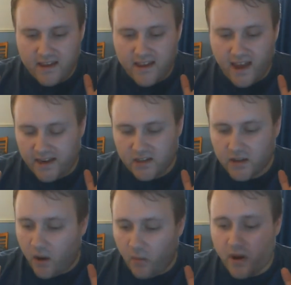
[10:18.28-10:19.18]
It's
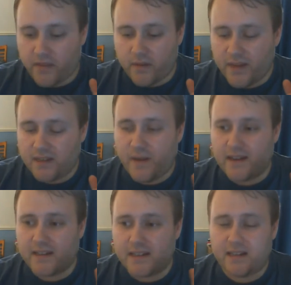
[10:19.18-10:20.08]
not worth it. Me
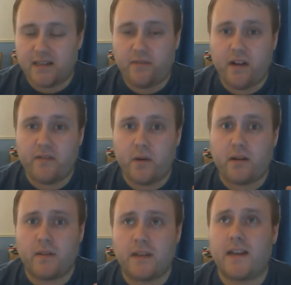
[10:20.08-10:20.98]
spending sixty-five quid
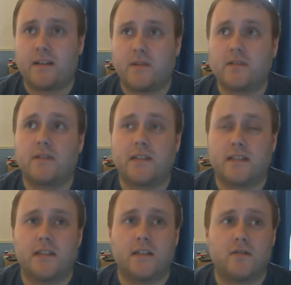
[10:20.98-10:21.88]
on this Xbox three
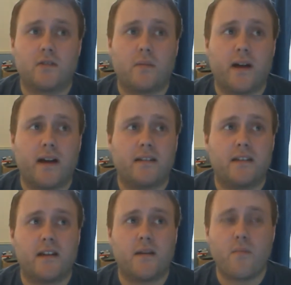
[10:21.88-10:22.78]
sixty control pad
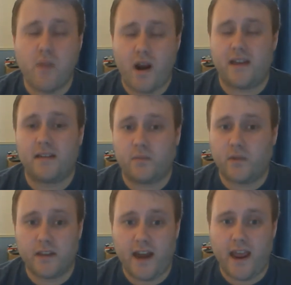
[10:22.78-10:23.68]
that breaks
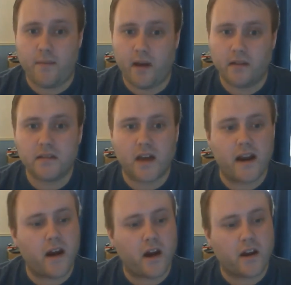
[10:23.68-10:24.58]
within eight months.
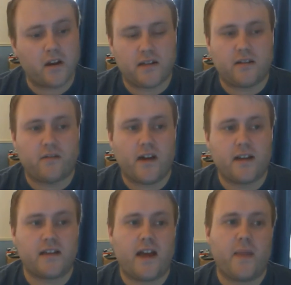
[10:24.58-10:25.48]
And I contacted
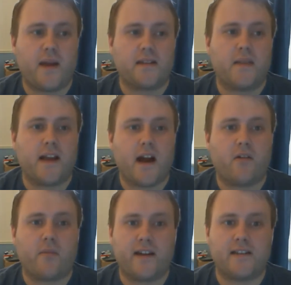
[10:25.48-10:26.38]
Razer and they said they can't
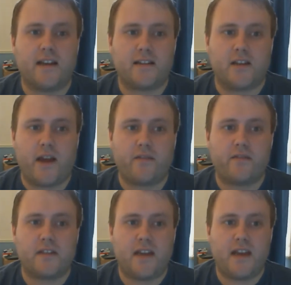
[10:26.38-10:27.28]
replace it unless I have the
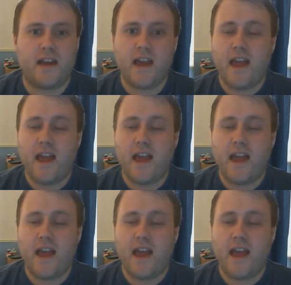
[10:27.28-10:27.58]
receipt.